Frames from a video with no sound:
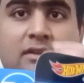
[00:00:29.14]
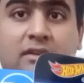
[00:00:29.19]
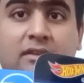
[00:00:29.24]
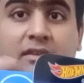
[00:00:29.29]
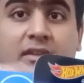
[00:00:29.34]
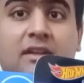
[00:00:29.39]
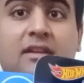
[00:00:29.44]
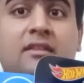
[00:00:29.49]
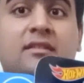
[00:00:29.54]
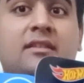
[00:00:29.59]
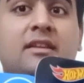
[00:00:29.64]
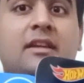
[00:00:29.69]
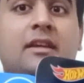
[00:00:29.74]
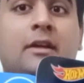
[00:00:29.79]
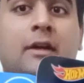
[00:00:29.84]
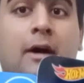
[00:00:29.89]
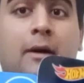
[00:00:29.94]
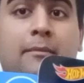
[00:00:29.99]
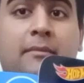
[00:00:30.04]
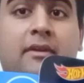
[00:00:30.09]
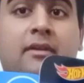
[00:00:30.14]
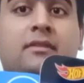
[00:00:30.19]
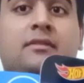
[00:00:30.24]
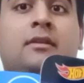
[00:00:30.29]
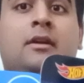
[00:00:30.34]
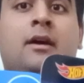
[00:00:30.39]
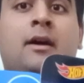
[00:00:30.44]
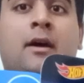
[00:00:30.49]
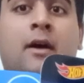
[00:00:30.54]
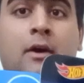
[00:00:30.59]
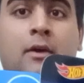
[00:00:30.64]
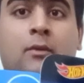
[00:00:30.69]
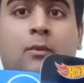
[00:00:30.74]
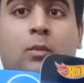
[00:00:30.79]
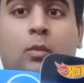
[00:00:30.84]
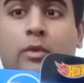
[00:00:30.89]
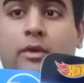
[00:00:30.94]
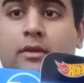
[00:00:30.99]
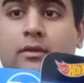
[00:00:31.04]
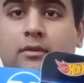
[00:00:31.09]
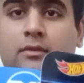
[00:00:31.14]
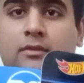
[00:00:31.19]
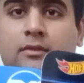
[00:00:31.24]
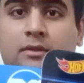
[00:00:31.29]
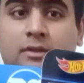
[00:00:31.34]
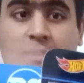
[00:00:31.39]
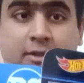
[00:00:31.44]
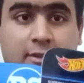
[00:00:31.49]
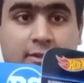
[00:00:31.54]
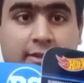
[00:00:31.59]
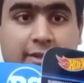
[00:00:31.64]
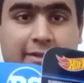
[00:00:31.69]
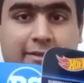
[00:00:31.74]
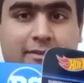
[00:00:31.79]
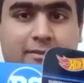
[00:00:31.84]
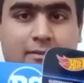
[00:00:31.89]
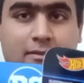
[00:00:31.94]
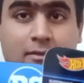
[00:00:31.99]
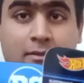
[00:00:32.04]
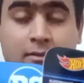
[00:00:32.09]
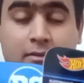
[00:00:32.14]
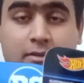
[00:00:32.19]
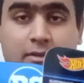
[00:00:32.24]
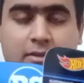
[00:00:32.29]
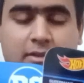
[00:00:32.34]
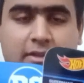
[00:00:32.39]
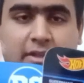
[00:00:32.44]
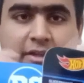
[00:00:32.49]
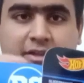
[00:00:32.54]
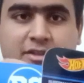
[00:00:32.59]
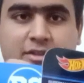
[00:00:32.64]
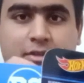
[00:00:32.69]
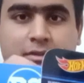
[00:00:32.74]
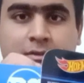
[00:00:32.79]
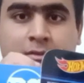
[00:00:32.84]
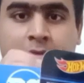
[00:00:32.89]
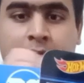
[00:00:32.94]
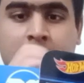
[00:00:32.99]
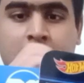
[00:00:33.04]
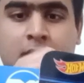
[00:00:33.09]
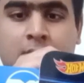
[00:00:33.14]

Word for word: DC Comics Hot Wheels collect on collection.